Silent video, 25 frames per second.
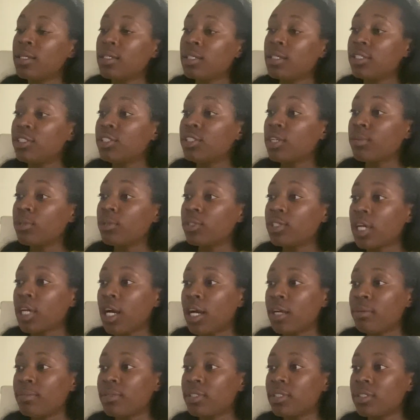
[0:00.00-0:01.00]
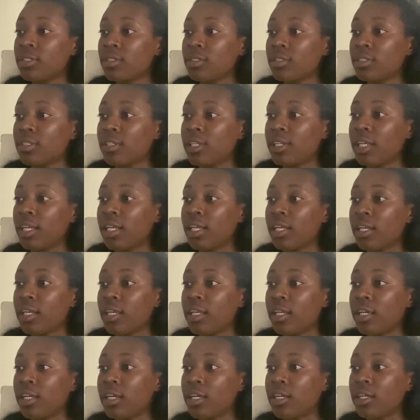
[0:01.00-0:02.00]
Double tops
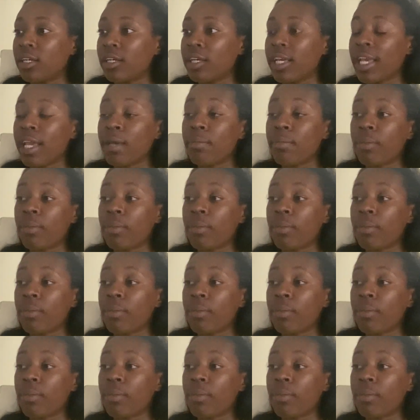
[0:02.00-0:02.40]
and